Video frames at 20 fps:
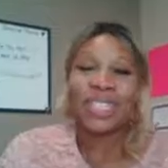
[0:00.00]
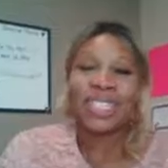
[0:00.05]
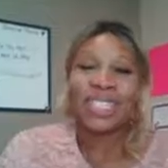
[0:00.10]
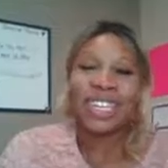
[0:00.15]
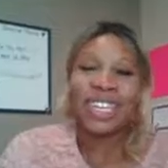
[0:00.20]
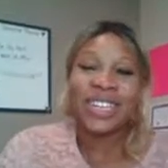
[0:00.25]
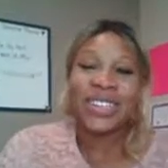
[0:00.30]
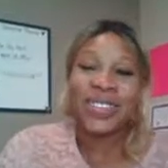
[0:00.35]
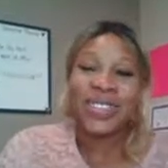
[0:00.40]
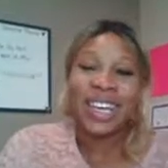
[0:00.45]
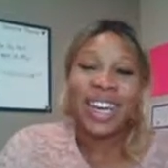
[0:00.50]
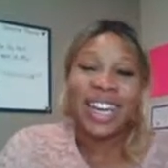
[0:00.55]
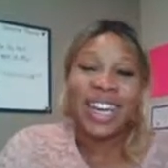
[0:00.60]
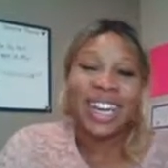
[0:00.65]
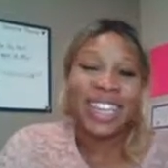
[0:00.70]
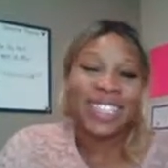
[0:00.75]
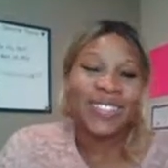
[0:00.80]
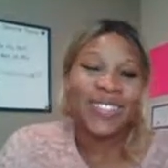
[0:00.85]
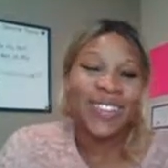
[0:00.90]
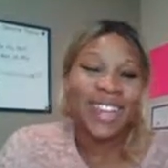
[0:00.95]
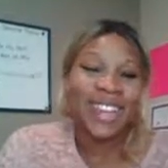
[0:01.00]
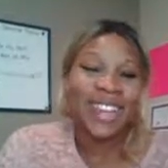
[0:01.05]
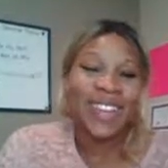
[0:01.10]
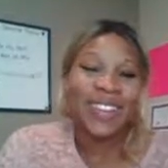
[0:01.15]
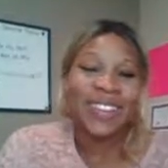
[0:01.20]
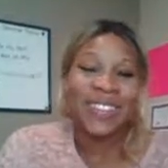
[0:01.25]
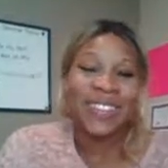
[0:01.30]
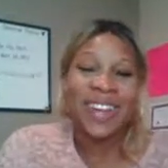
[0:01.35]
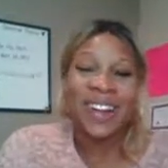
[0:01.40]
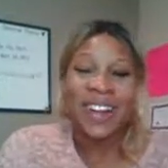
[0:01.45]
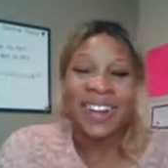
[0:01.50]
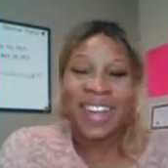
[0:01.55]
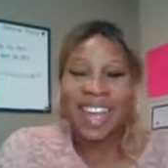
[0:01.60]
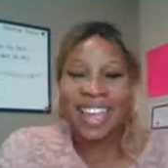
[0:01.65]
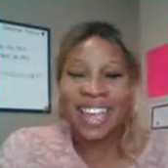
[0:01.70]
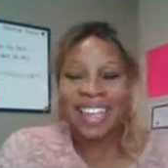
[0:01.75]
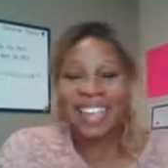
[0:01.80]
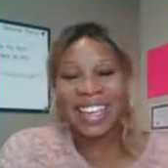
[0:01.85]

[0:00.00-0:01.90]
to seeing you in our next video. All right,